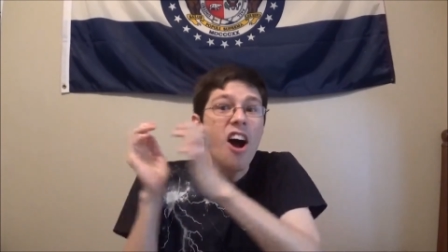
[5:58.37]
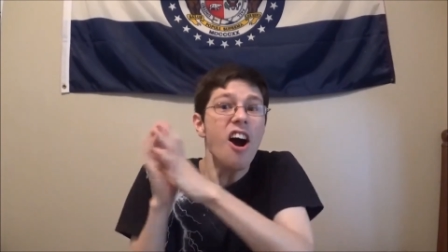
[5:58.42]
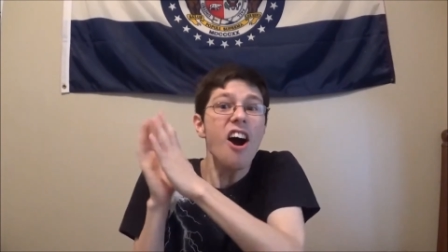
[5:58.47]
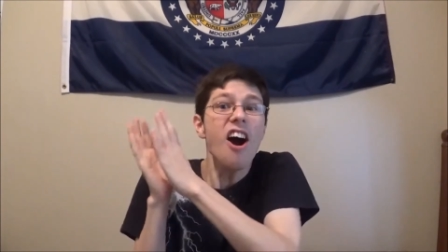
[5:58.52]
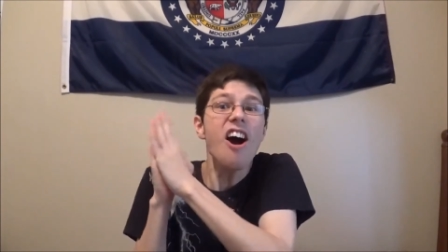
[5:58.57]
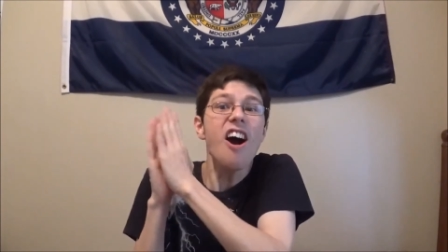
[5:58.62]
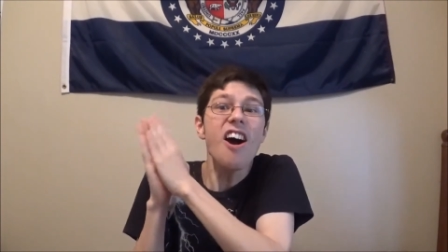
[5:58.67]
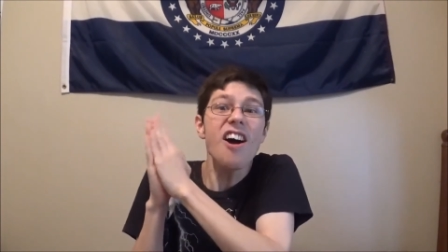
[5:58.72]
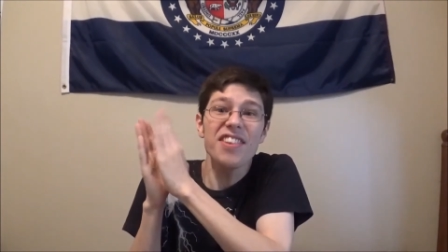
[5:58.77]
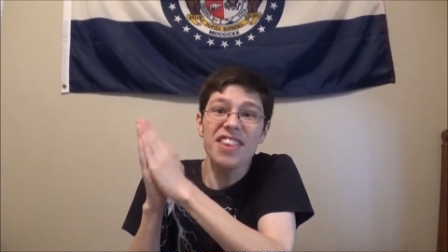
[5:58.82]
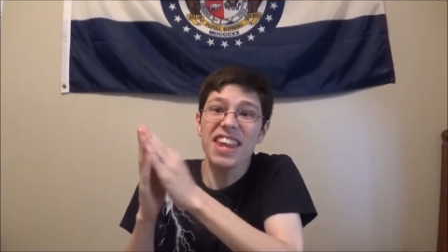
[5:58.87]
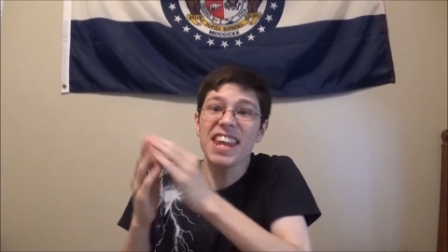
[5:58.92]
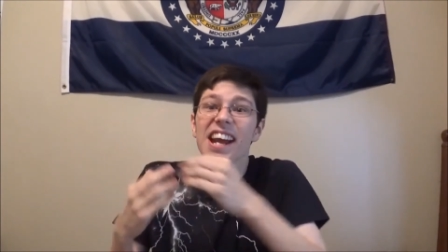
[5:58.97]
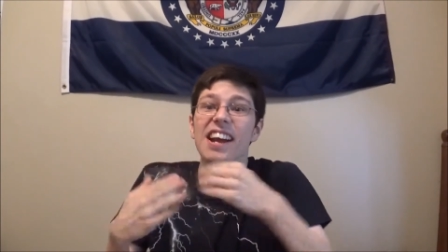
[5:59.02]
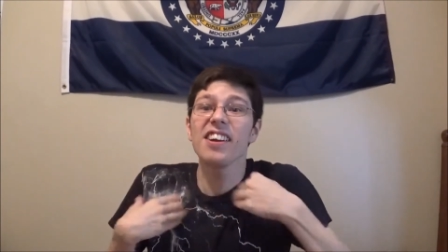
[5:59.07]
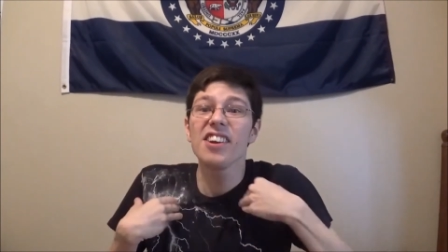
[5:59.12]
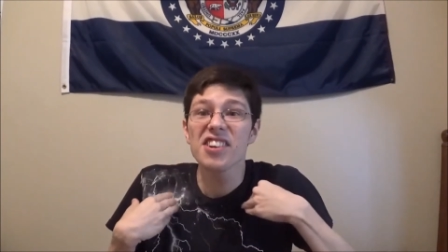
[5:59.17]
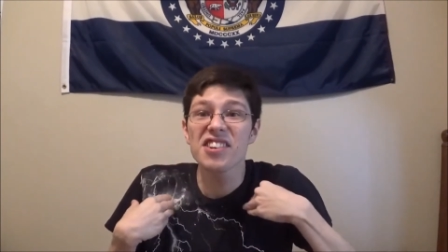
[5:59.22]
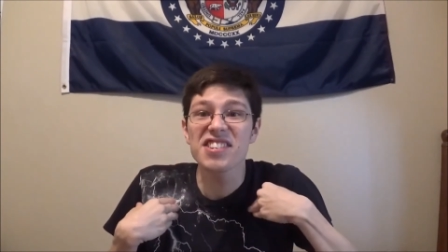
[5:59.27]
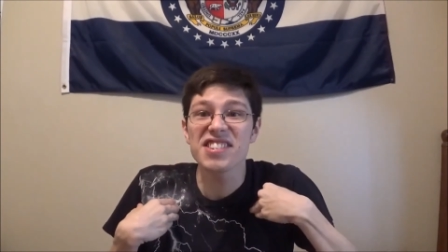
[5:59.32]
Oh, they
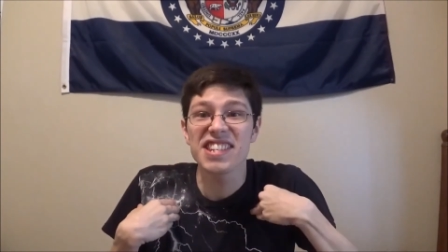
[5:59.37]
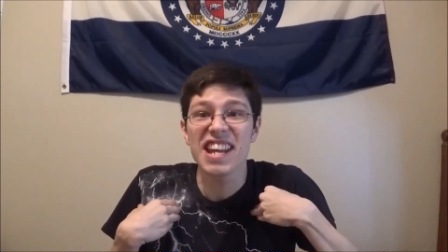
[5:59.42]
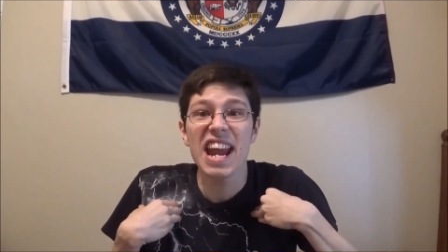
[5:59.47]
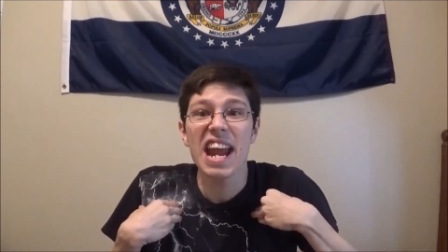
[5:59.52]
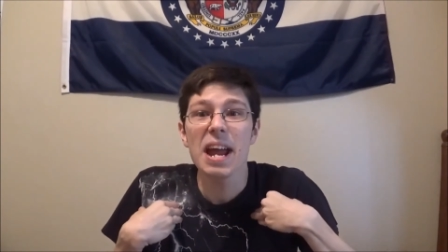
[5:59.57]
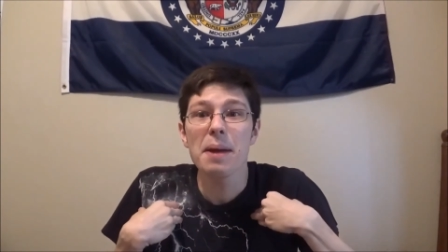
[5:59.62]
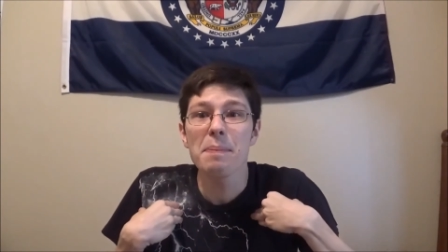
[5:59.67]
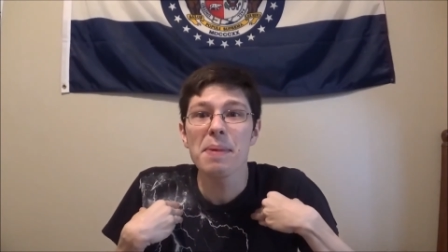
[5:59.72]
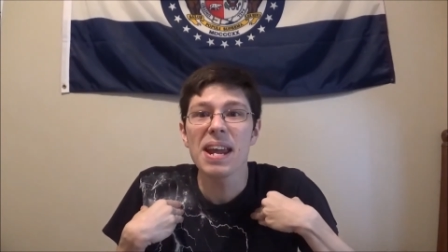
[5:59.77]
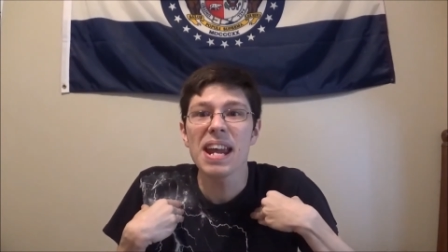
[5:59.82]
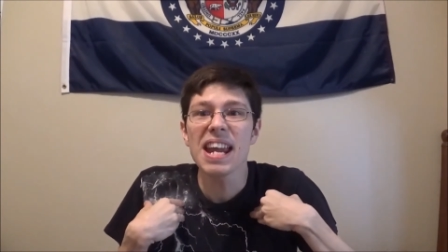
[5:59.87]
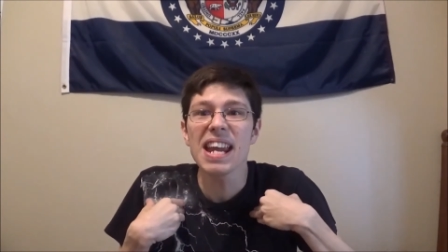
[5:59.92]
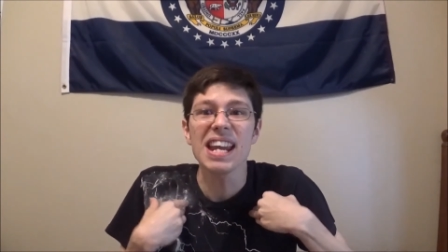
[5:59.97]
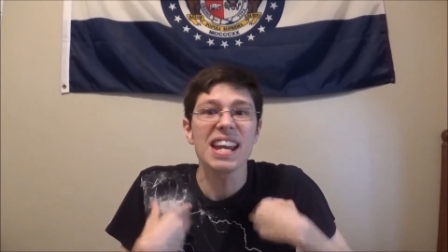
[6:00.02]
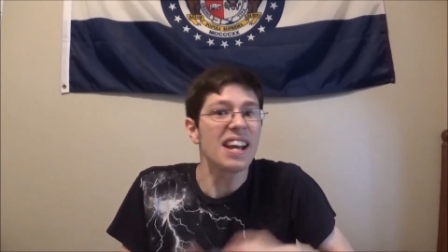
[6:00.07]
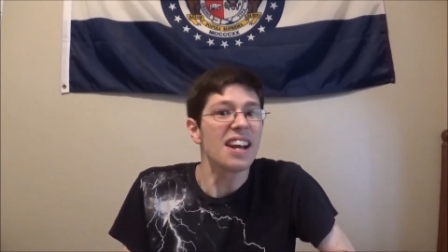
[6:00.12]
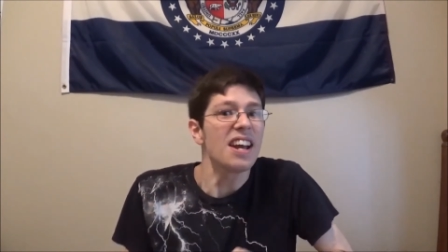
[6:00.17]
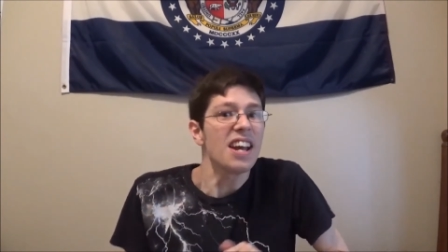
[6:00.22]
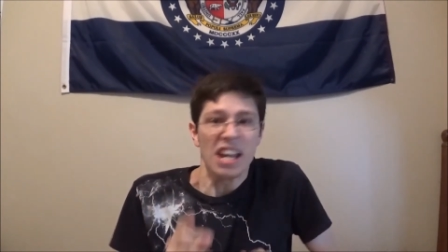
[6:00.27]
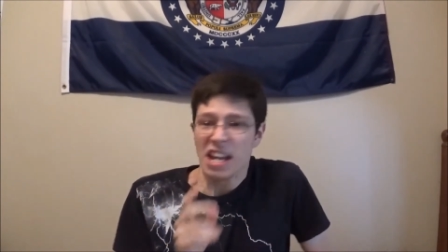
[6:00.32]
understand me.